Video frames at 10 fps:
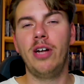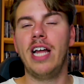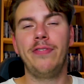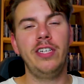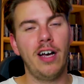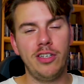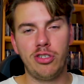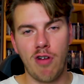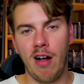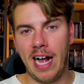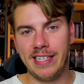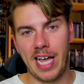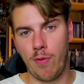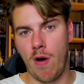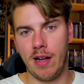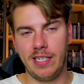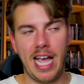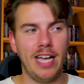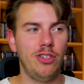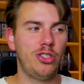They're definitely not as strong as I want,
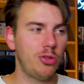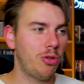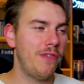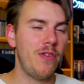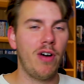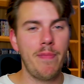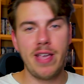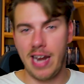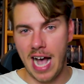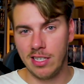and sure, if you want to be a